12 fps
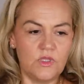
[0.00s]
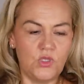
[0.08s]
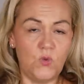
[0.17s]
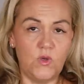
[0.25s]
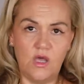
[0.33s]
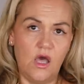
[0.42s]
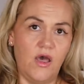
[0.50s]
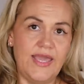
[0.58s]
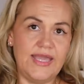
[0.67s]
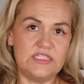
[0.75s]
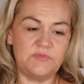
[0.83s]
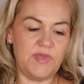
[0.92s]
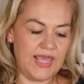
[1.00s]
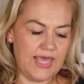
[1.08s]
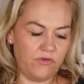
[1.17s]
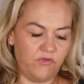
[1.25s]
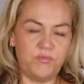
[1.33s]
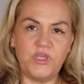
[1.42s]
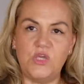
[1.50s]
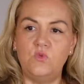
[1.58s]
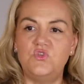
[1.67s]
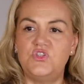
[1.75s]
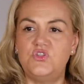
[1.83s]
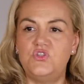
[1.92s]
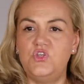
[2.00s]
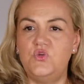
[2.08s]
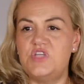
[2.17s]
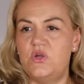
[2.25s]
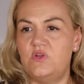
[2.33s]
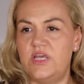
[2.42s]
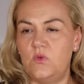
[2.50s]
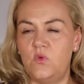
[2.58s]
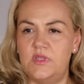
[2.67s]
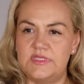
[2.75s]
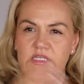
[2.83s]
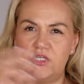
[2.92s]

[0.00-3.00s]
You want a high SPF, but you don't like ones